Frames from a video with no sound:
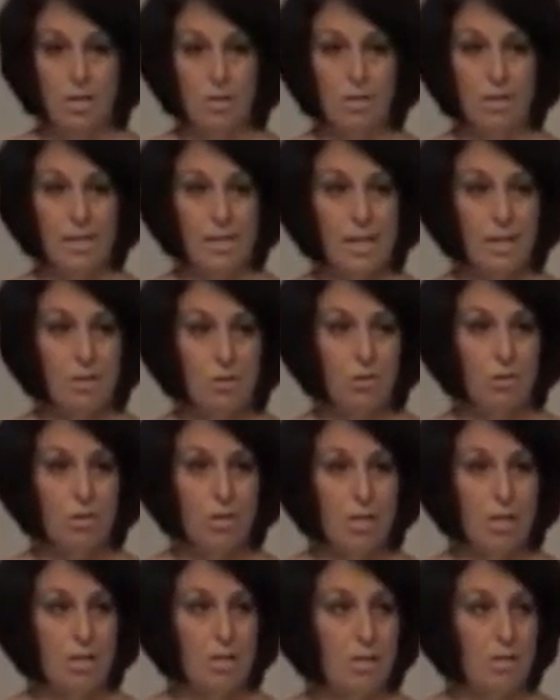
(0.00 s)
You see
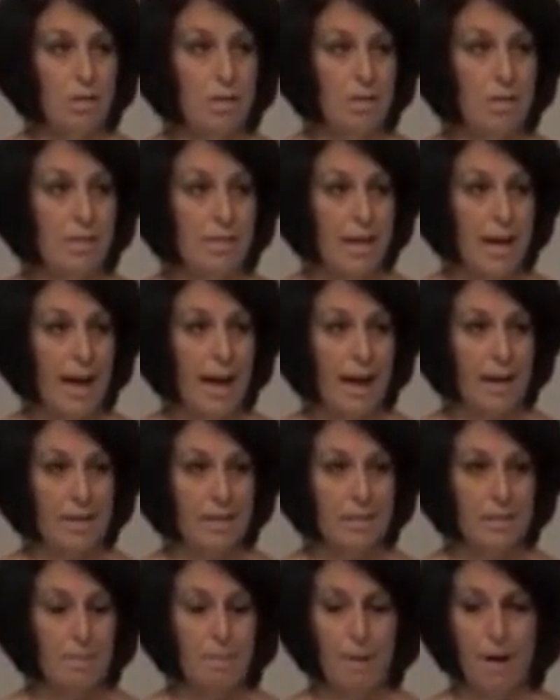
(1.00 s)
in the
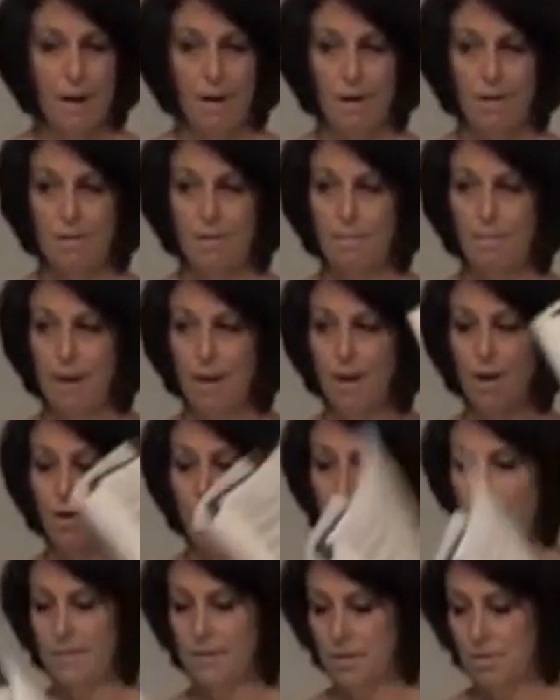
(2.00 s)
text, the
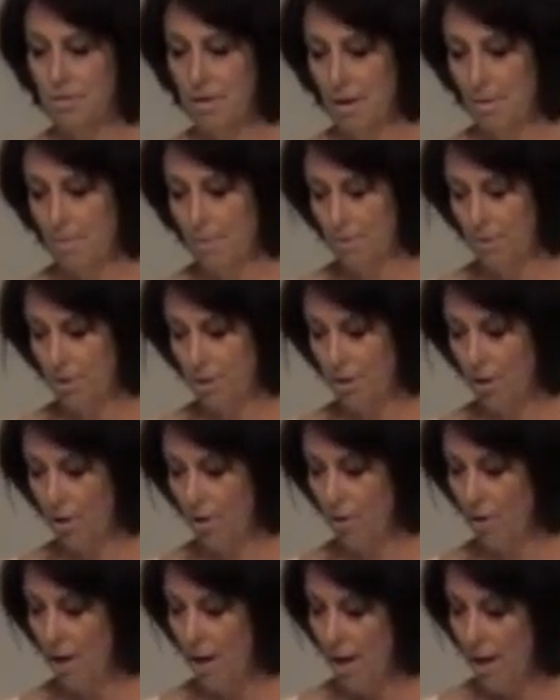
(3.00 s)
paragraphs are numbered.
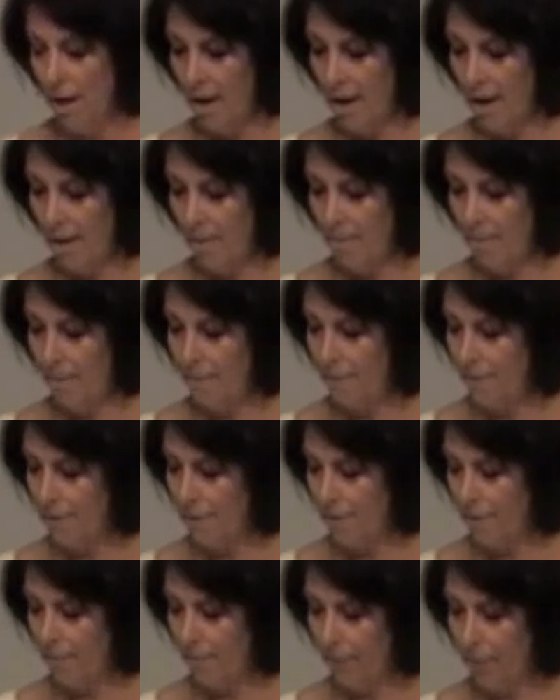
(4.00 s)
So
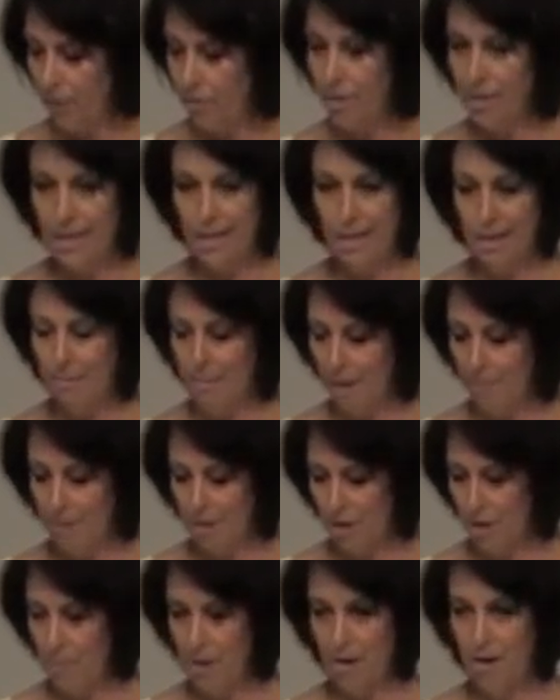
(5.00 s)
for the blue team, I'm
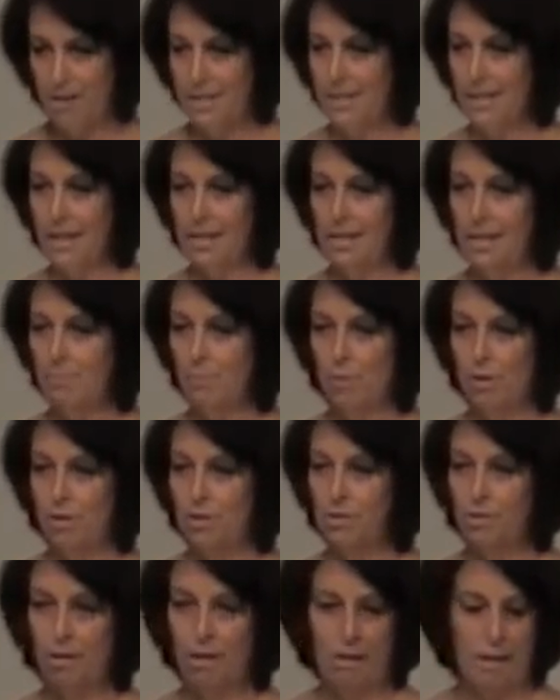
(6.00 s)
sorry, I'm not going to say team 1
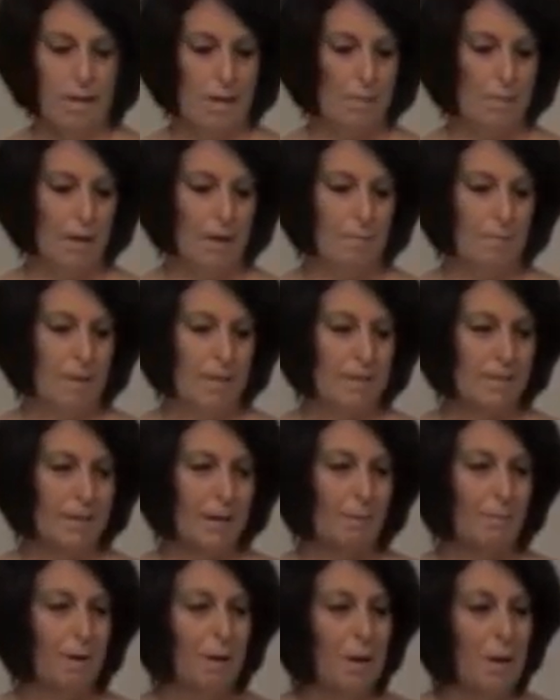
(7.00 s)
and 2, I'll keep getting mixed
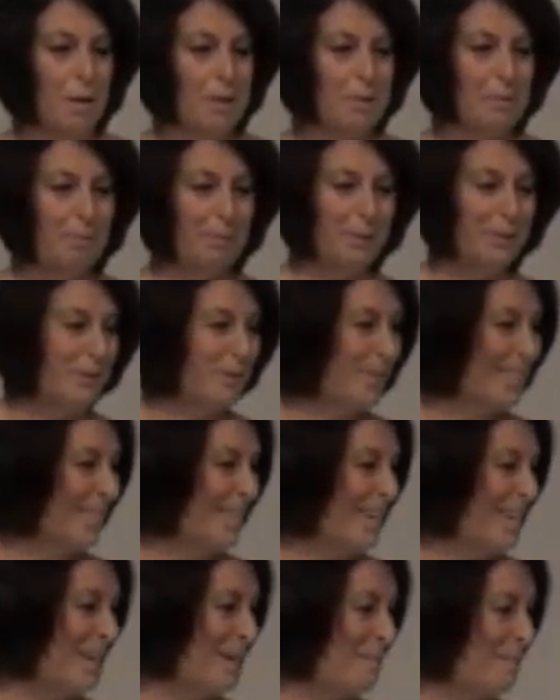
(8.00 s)
up. The blue
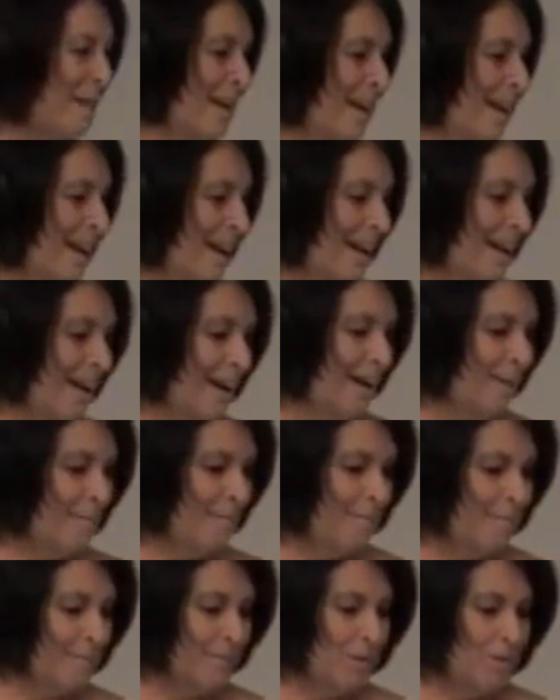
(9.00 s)
team,
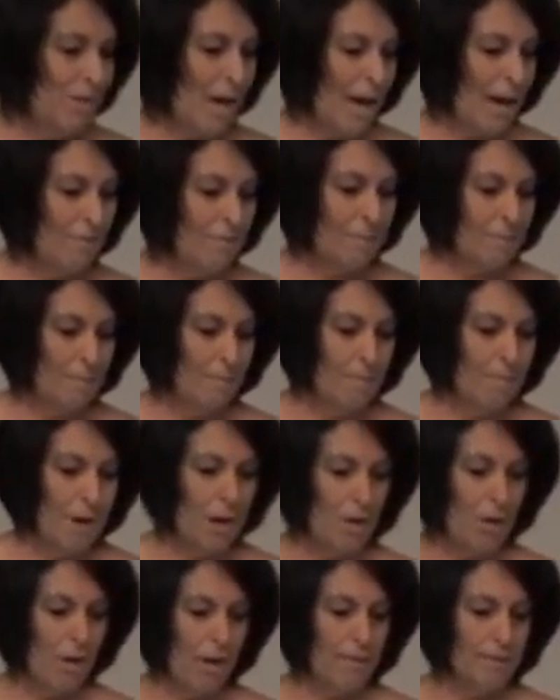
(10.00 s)
you have
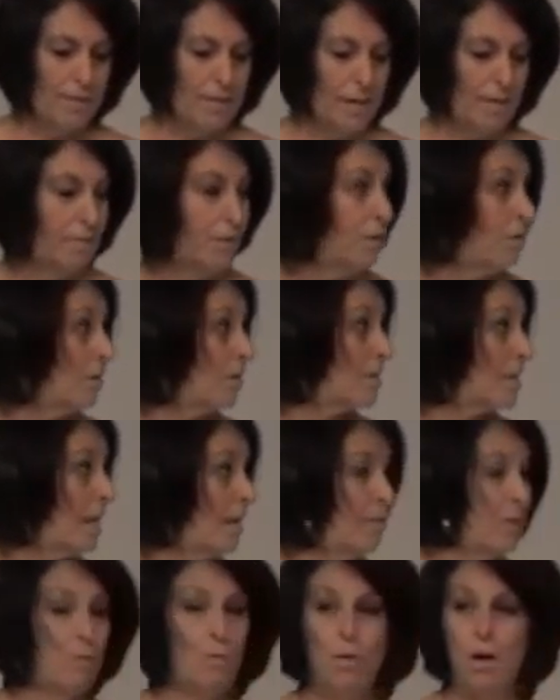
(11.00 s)
paragraph
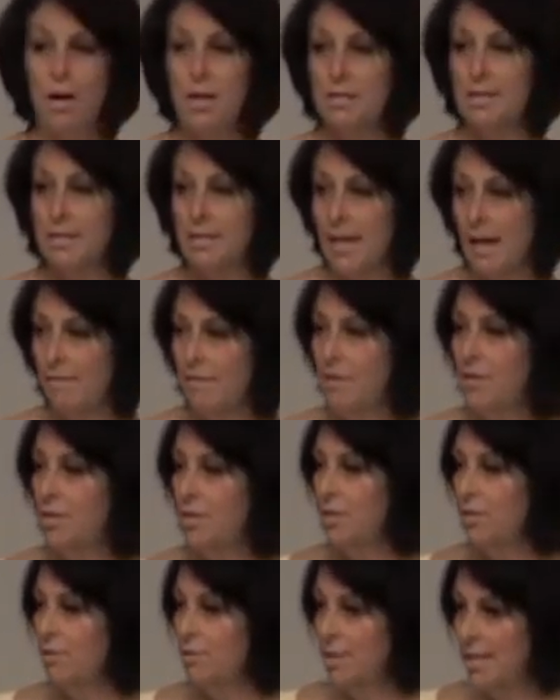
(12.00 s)
7.1,
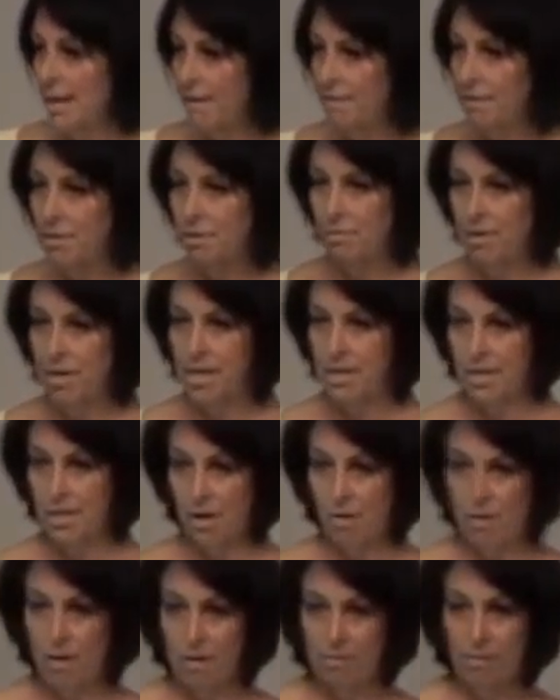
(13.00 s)
7.2, 7.3, and
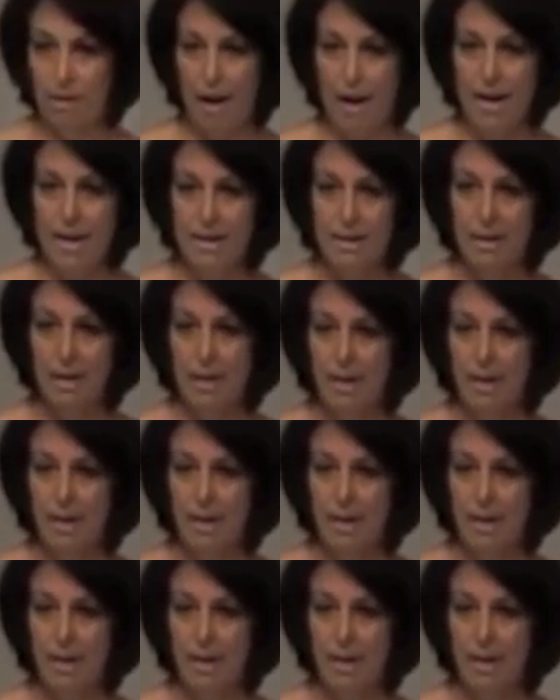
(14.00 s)
so on, right?